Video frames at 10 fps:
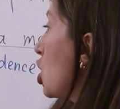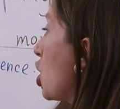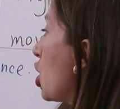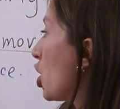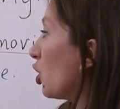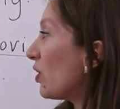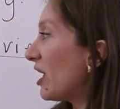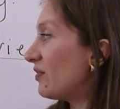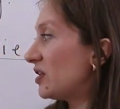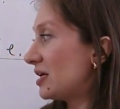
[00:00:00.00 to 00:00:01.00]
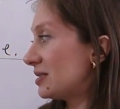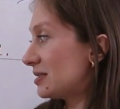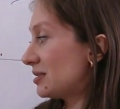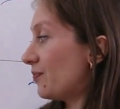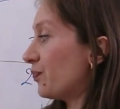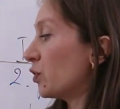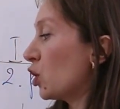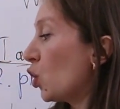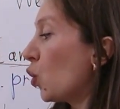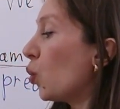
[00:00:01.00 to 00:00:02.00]
No evidence.
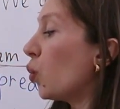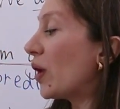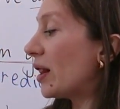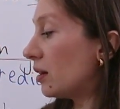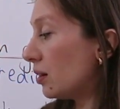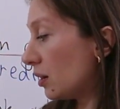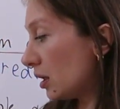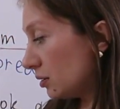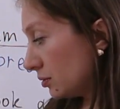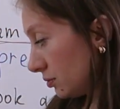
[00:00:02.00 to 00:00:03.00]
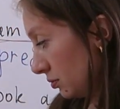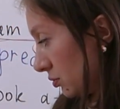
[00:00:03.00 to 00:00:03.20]
Will,